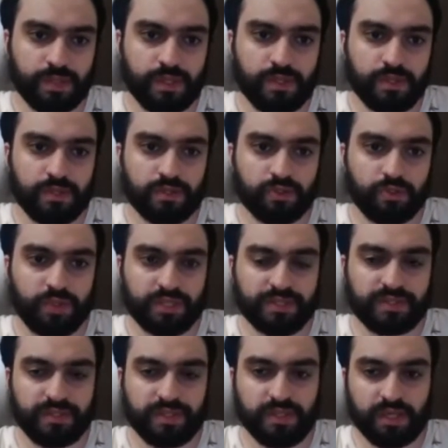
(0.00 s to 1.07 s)
So let's
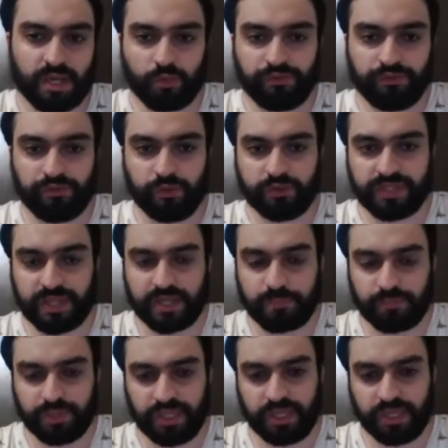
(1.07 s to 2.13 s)
see our first
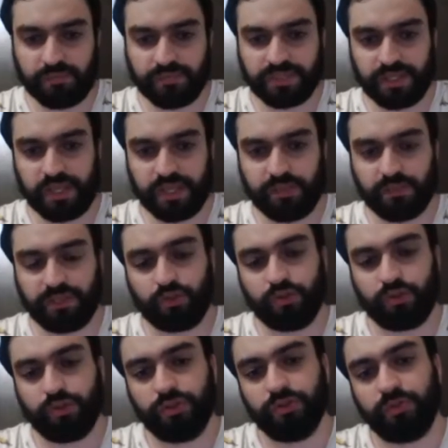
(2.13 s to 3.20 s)
sample game. It's a game that
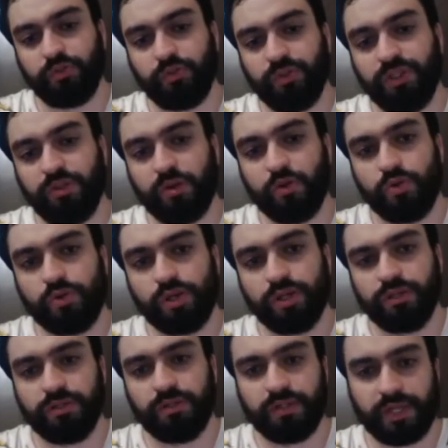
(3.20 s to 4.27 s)
occurred between
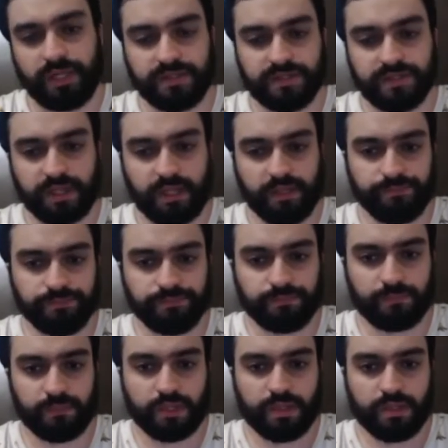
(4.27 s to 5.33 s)
Oken and Stella.
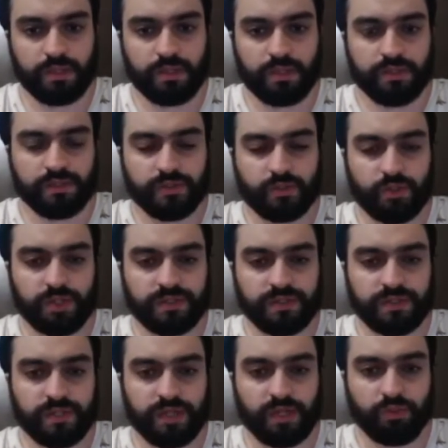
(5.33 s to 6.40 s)
So let's
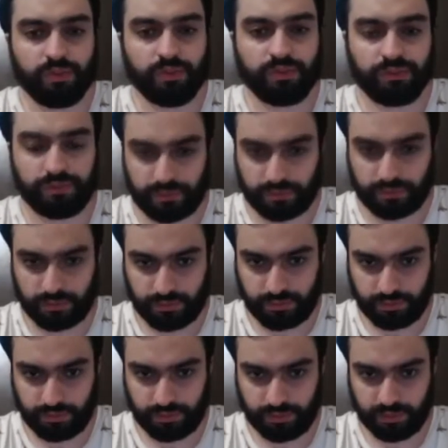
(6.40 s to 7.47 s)
see how it
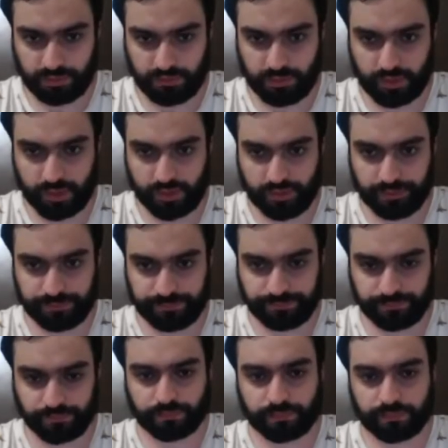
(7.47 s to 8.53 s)
got along.
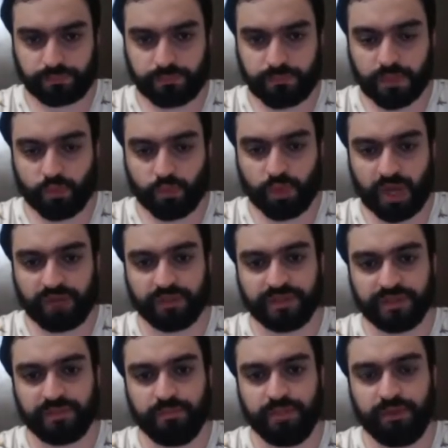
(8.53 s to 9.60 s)
We have
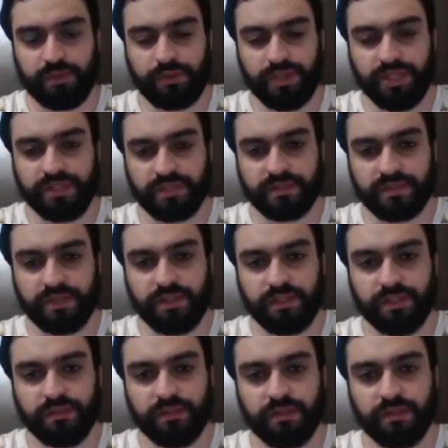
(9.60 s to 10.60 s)
this b3 Sicilian,